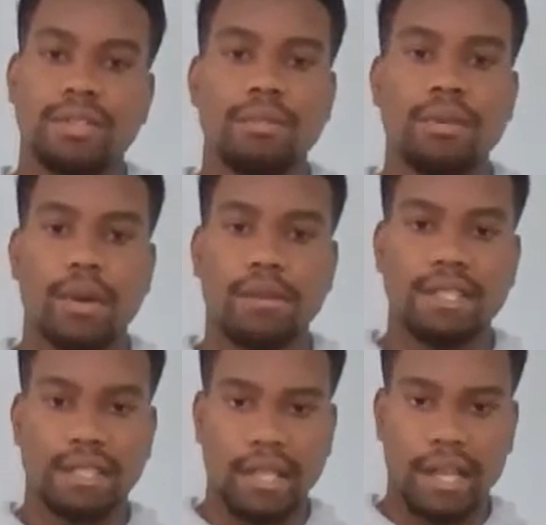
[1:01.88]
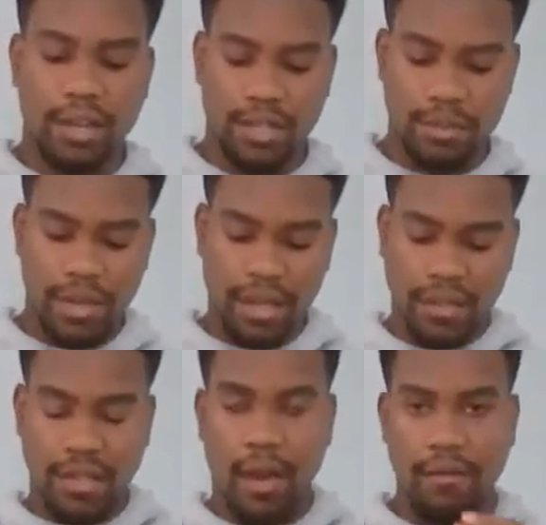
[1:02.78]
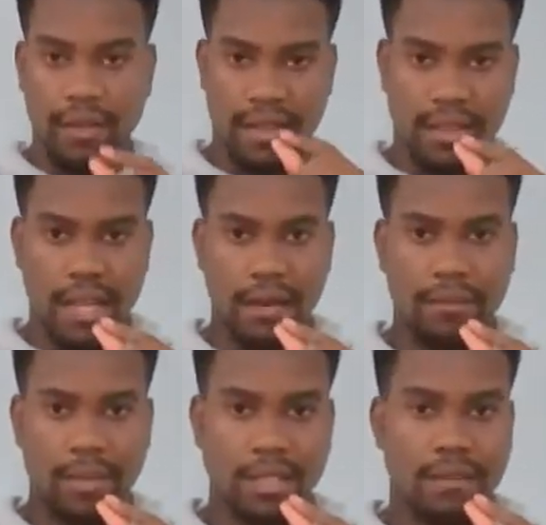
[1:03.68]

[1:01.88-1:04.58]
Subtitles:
to be one of its layers because of the thin